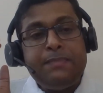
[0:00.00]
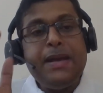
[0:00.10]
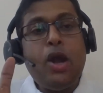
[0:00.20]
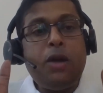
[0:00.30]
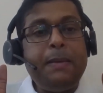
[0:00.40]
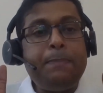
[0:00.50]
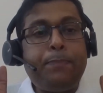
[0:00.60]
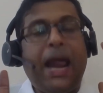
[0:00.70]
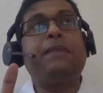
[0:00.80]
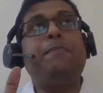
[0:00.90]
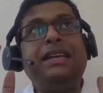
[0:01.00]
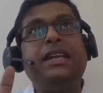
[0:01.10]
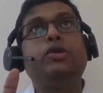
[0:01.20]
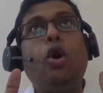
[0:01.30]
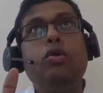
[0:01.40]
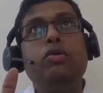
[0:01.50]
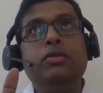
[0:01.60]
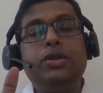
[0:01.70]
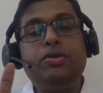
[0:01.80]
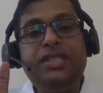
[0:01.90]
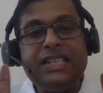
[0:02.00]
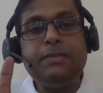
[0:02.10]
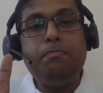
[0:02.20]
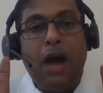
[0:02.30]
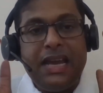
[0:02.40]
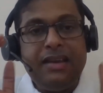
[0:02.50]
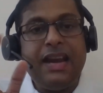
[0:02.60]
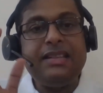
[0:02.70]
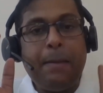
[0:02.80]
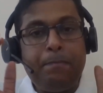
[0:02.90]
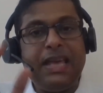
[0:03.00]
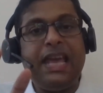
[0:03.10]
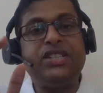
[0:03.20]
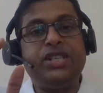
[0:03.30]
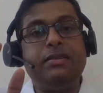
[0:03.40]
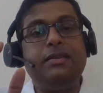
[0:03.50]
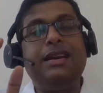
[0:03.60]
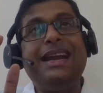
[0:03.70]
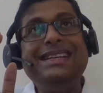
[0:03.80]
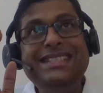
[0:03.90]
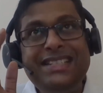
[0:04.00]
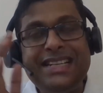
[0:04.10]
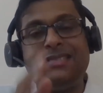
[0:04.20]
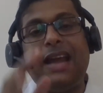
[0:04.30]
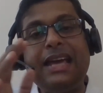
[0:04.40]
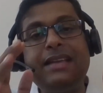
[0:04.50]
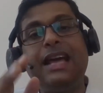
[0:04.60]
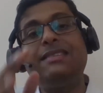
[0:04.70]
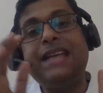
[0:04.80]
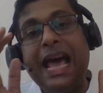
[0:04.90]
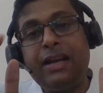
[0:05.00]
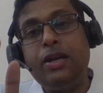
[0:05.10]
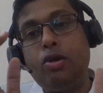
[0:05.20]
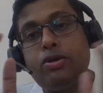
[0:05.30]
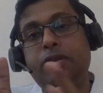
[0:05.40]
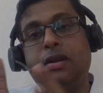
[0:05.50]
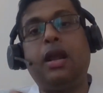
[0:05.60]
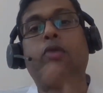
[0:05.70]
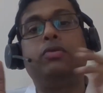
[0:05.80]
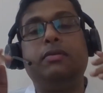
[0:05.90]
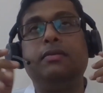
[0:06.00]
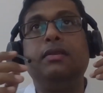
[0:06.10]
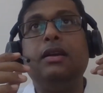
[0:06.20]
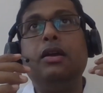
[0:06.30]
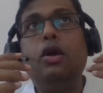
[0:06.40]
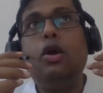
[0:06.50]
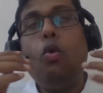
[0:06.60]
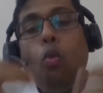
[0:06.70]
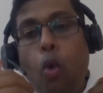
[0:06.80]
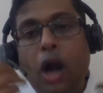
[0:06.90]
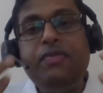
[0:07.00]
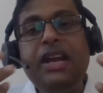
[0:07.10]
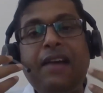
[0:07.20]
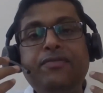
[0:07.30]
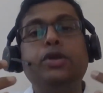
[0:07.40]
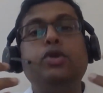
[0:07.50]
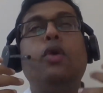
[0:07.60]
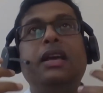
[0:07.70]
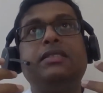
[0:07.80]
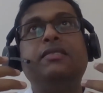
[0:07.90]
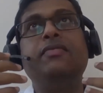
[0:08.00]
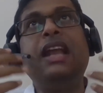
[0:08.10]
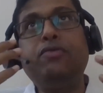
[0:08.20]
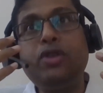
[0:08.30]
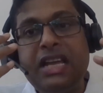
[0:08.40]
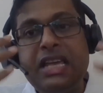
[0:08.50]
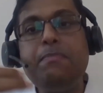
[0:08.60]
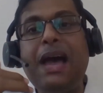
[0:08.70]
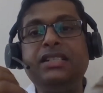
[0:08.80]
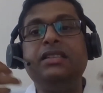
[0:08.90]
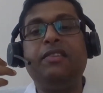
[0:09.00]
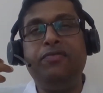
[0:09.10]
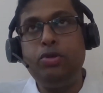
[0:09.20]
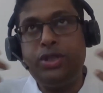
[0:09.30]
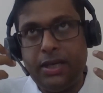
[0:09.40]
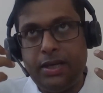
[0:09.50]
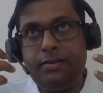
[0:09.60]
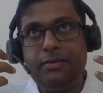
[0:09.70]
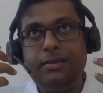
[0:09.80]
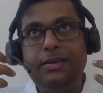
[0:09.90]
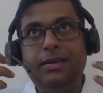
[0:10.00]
It may not be pragmatic, though, to just migrate the application just like that directly onto the cloud. What we'll have to do is we'll have to reimagine the future